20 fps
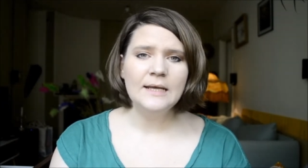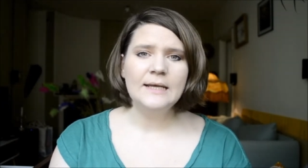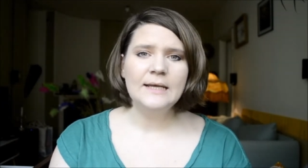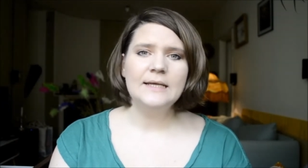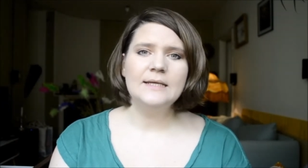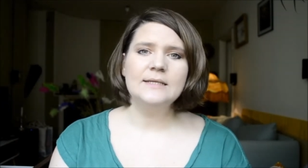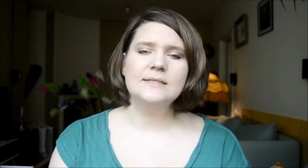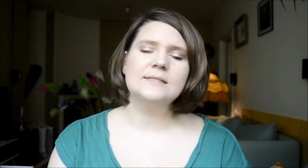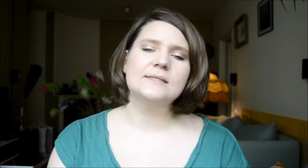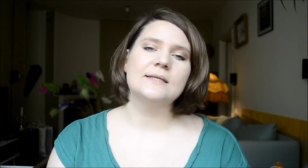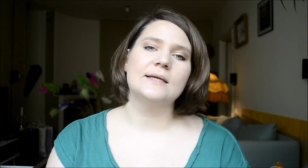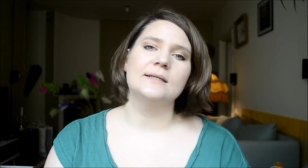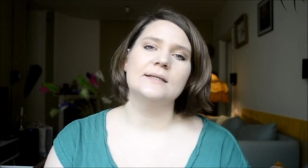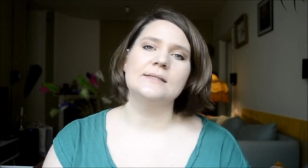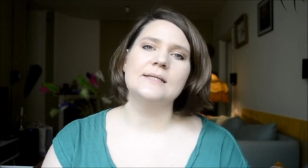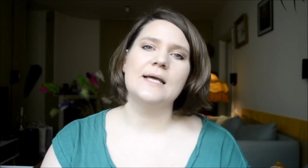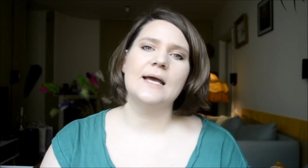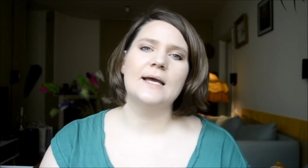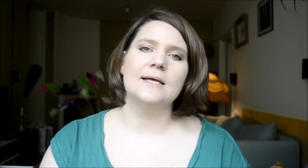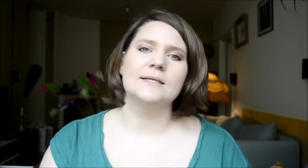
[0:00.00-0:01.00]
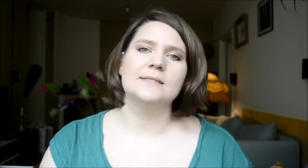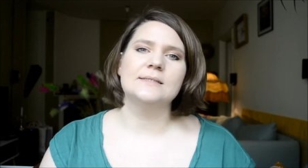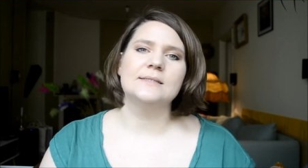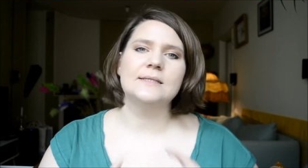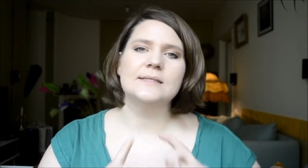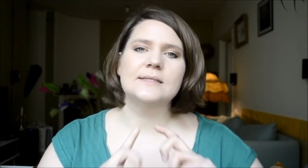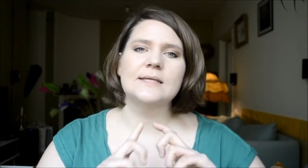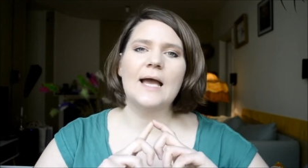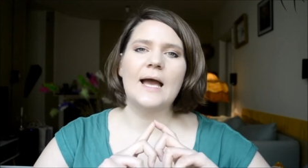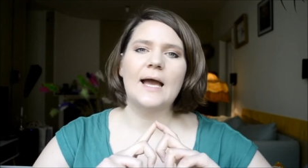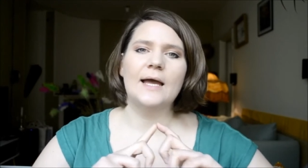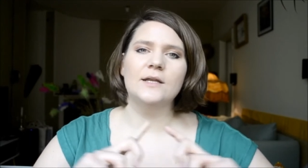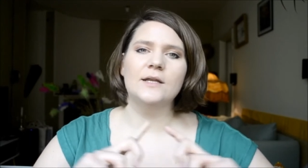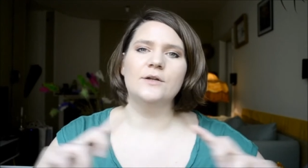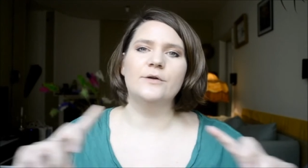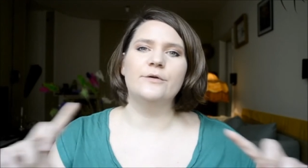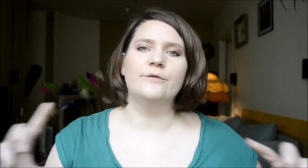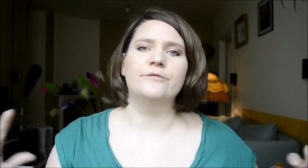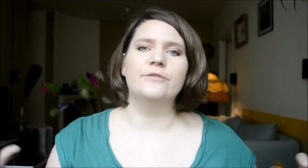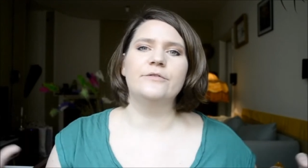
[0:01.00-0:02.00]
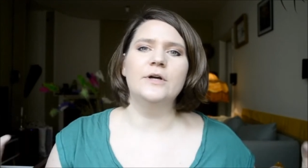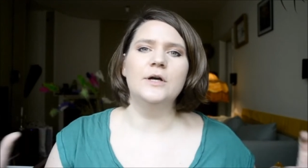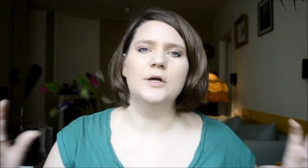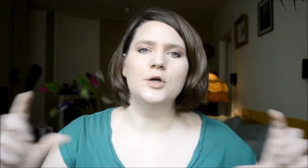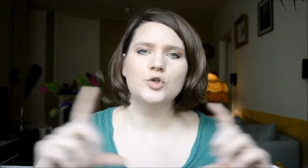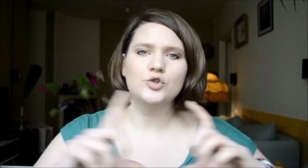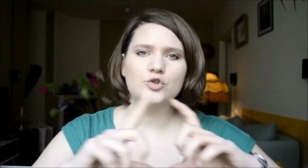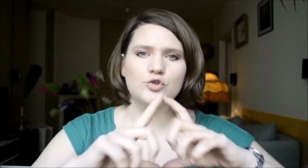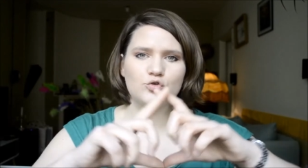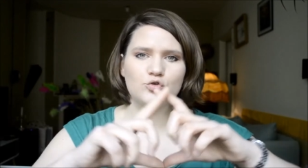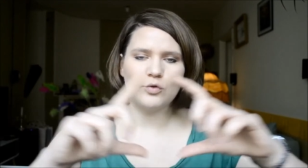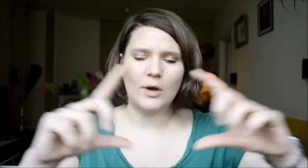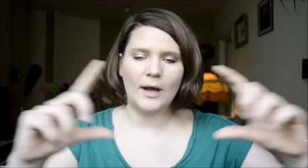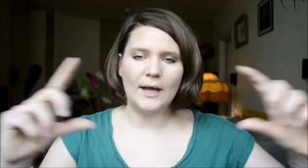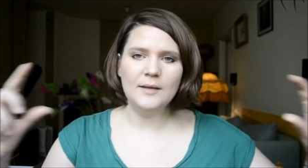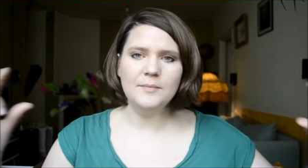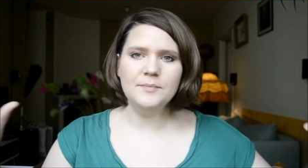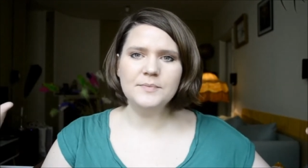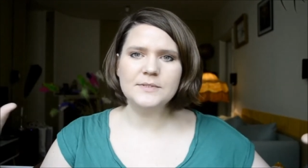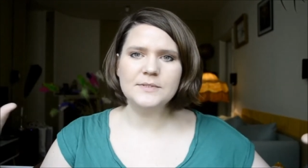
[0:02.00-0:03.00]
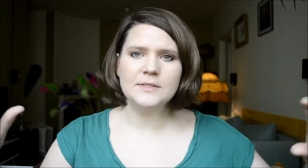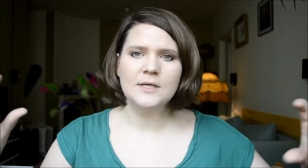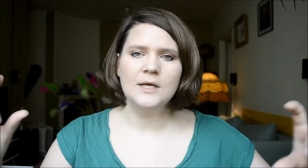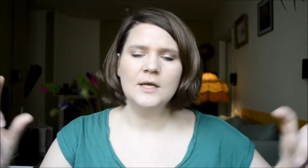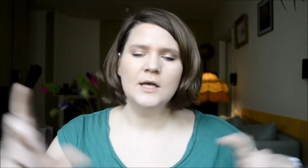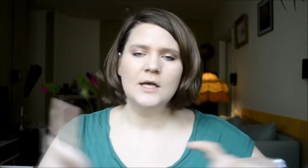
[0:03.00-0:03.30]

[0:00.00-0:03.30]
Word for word: is that it has these kind of stripes.